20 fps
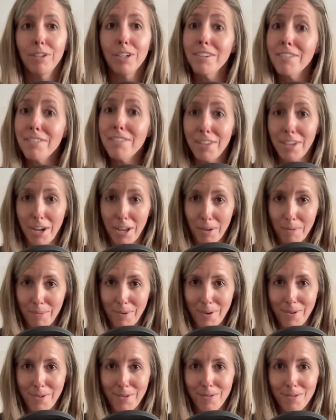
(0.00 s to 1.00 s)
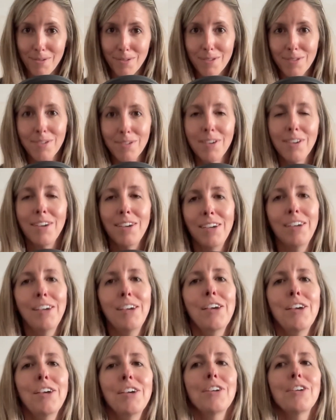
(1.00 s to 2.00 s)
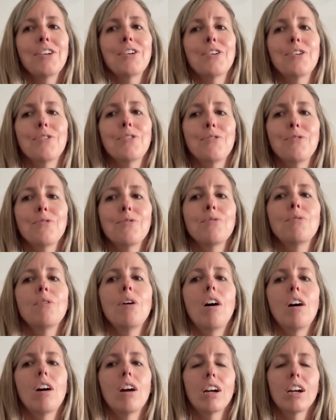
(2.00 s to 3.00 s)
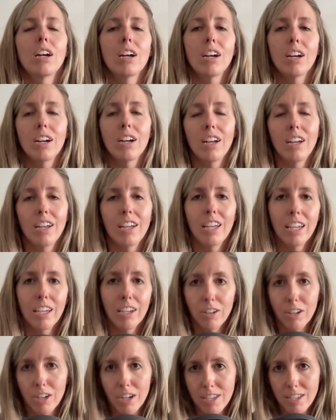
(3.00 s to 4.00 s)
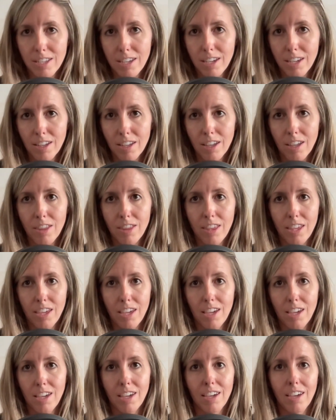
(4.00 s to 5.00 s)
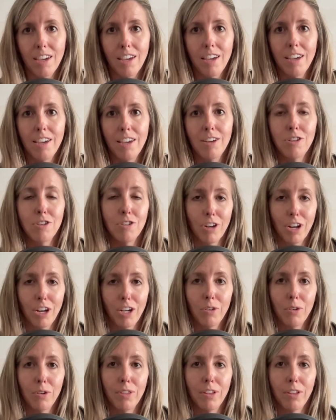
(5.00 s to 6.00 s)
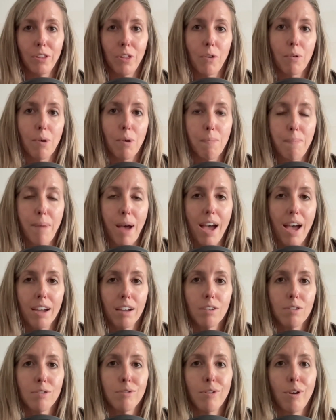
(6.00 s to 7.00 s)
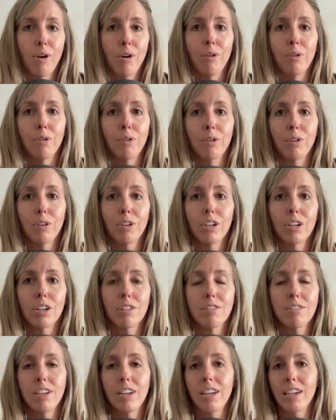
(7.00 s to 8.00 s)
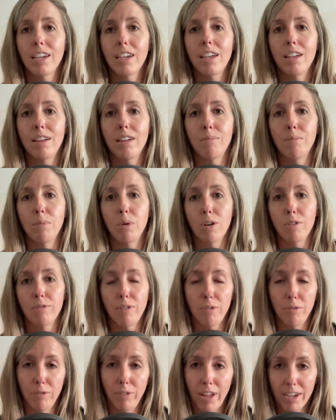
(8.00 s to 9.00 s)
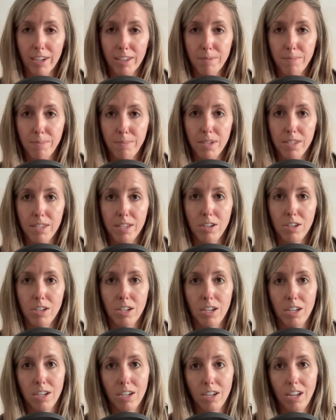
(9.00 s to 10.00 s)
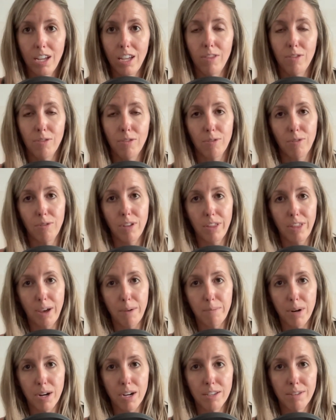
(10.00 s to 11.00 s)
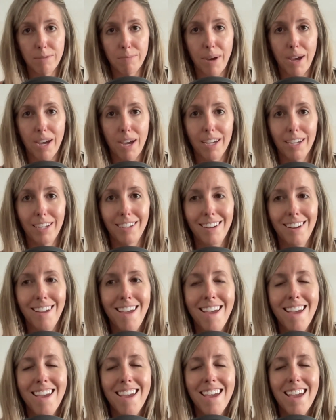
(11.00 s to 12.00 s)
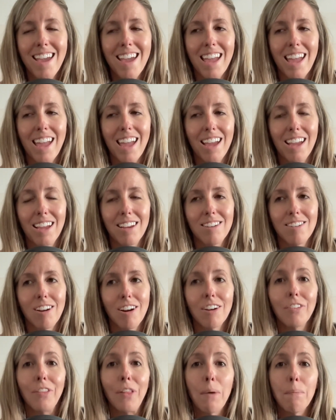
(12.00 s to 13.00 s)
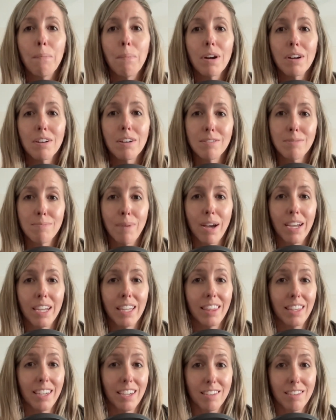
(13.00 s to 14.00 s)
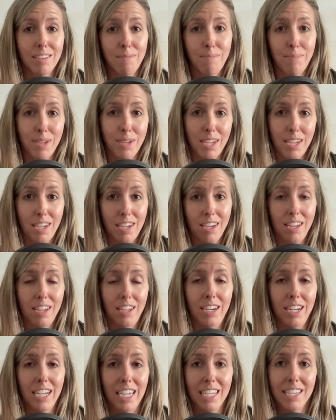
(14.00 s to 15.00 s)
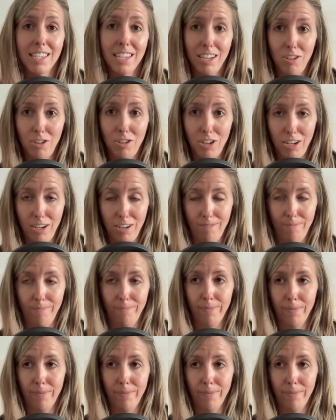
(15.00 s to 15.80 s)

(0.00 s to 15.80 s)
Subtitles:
your sitting bones, you are increasing the strain on the lower back. So you're sitting in more of a flex position in through the lumbar spine, and our lumbar spine likes to be in extension.